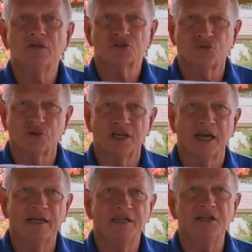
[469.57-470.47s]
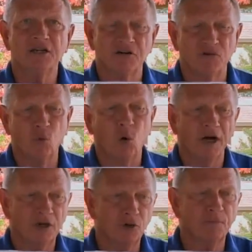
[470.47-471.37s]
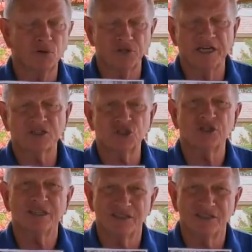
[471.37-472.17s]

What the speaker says: So the idea of a wire protection